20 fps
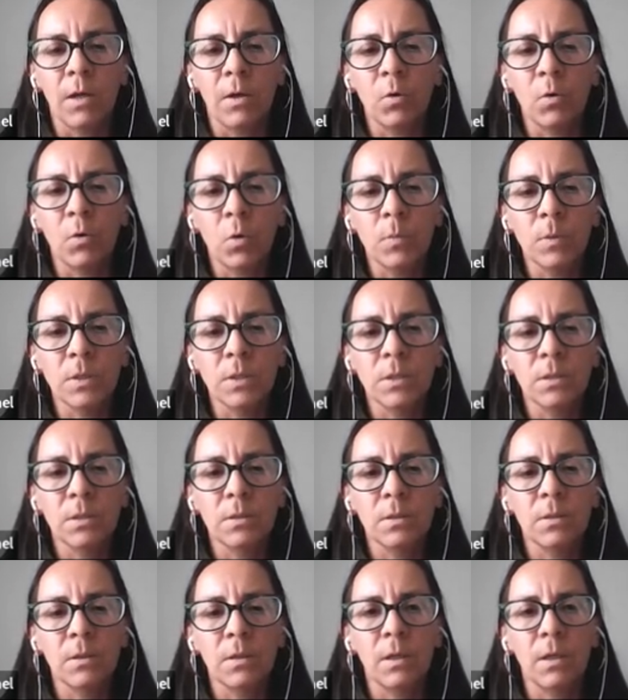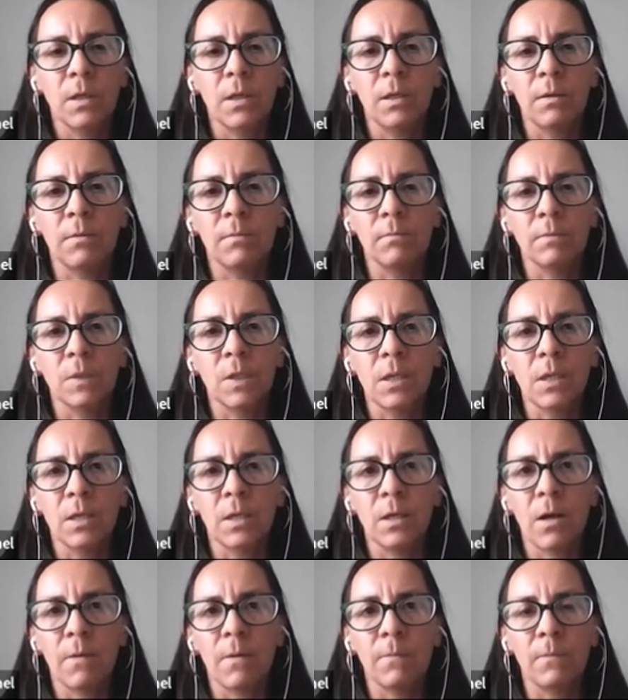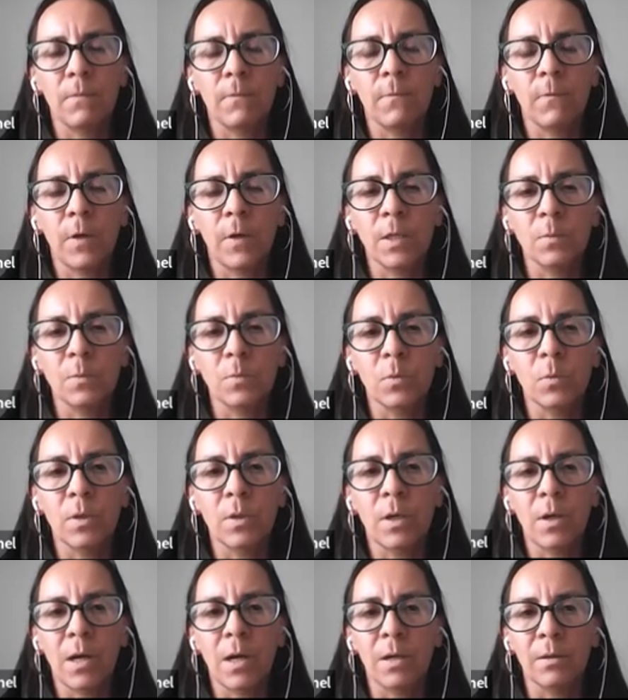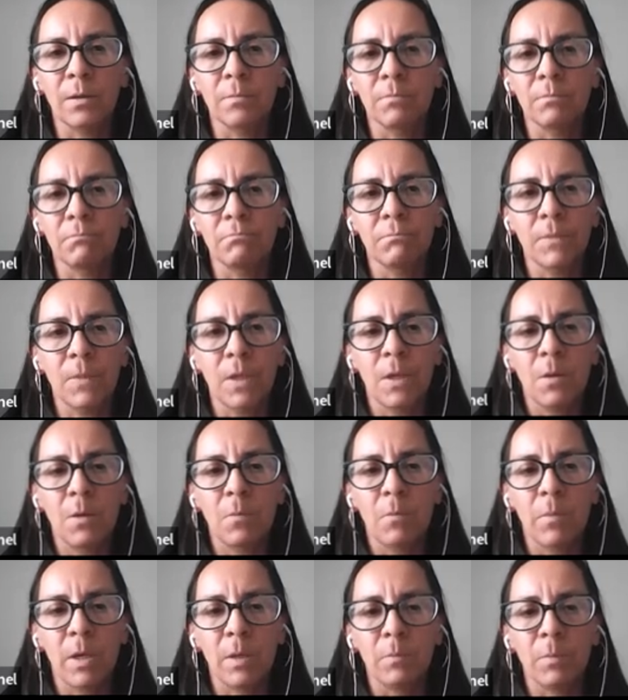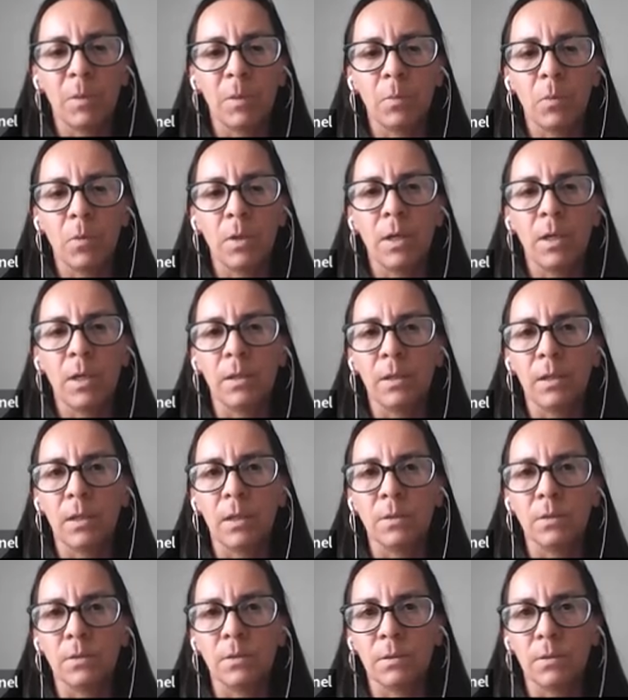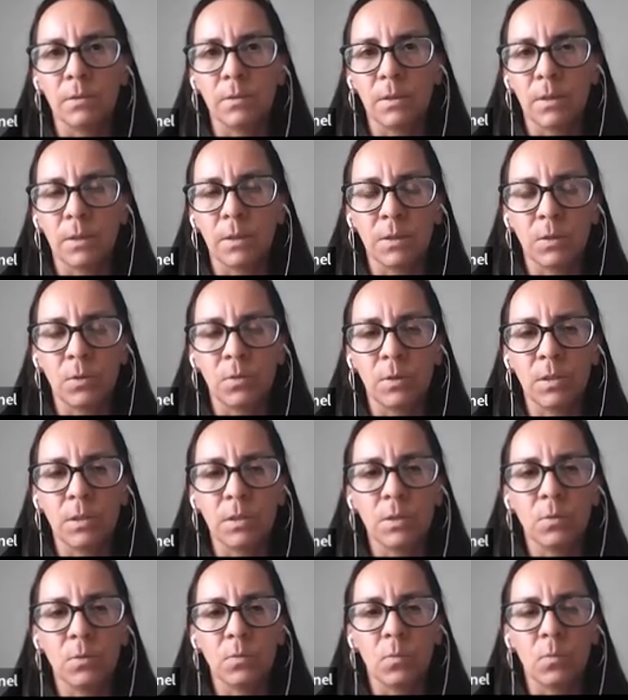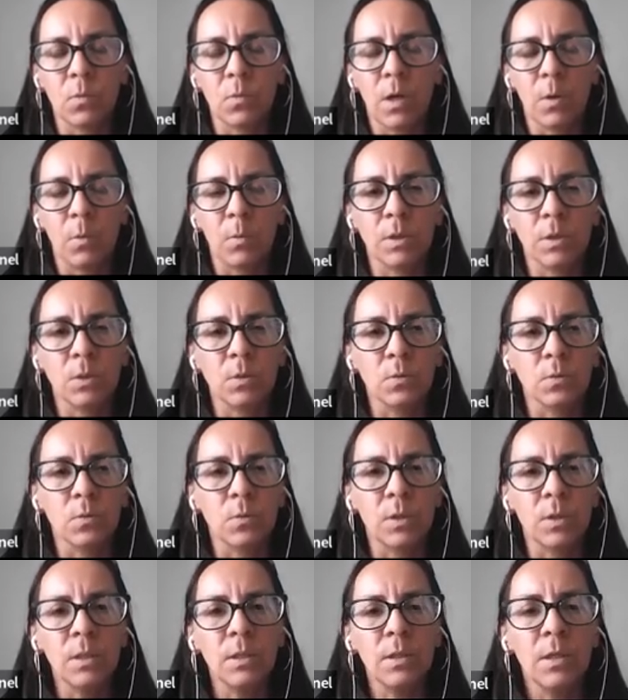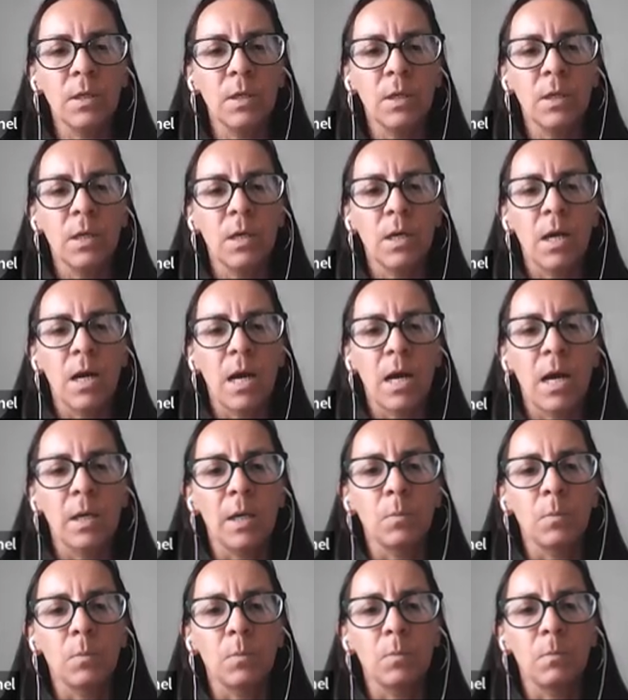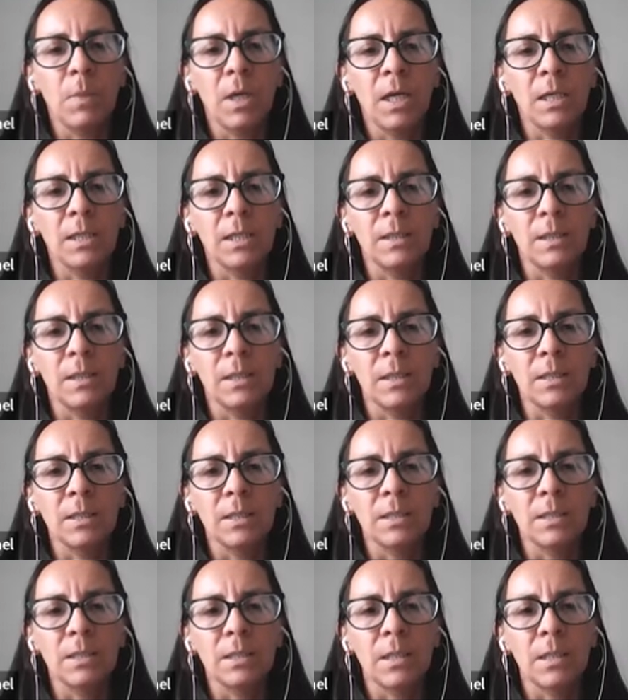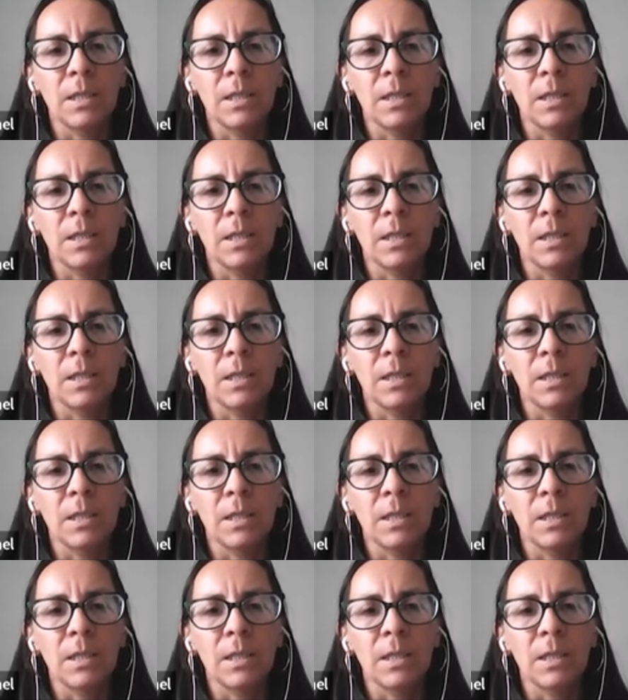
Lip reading: groups, Telegram, Facebook, and by people and students who I was tutoring, and make this